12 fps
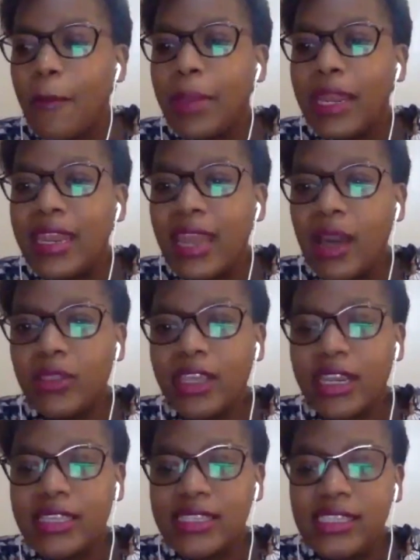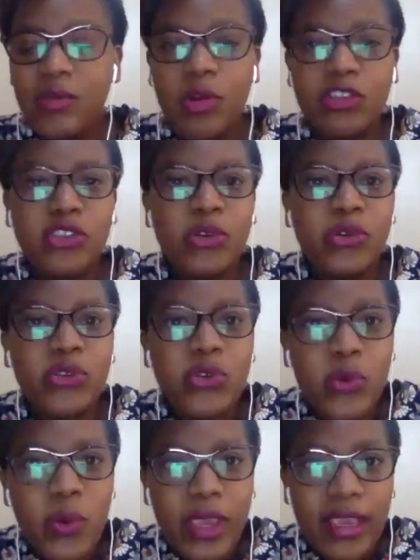But now that I see what you're
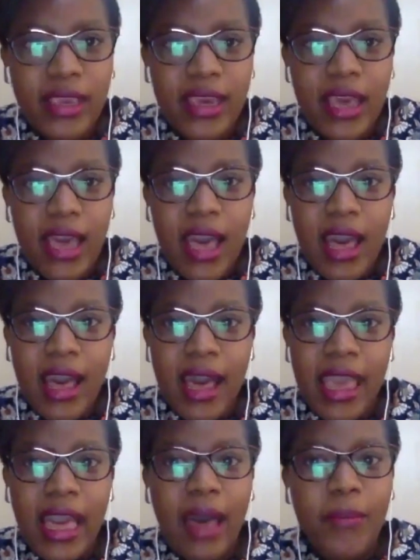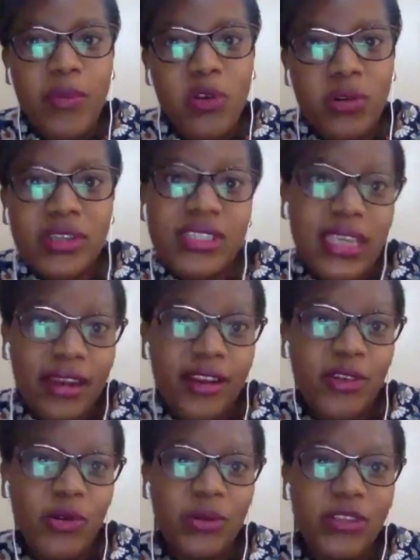doing, I am not sad
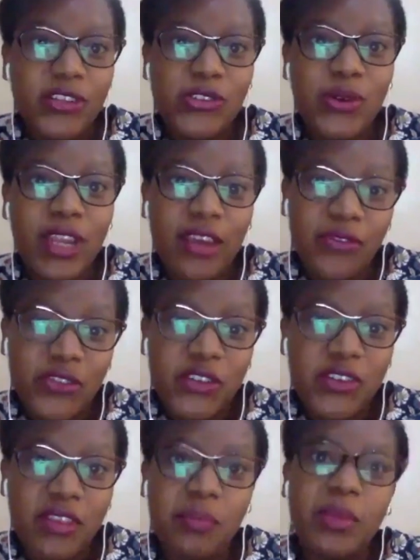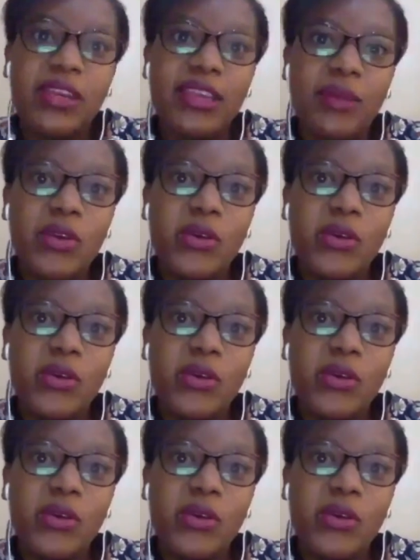at all that you left the media,